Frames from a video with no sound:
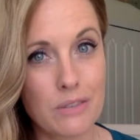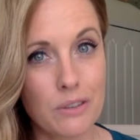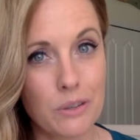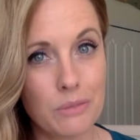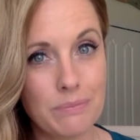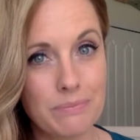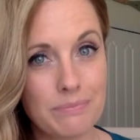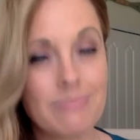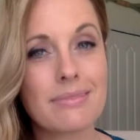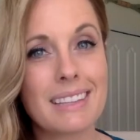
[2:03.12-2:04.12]
food,
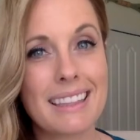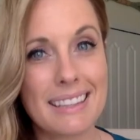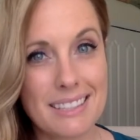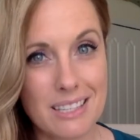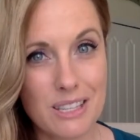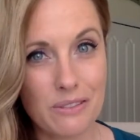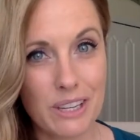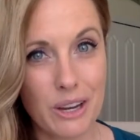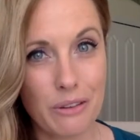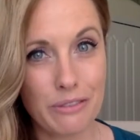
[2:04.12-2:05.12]
then this is the
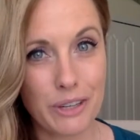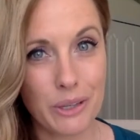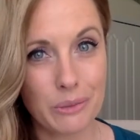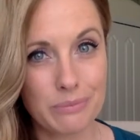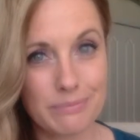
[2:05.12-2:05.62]
video for you.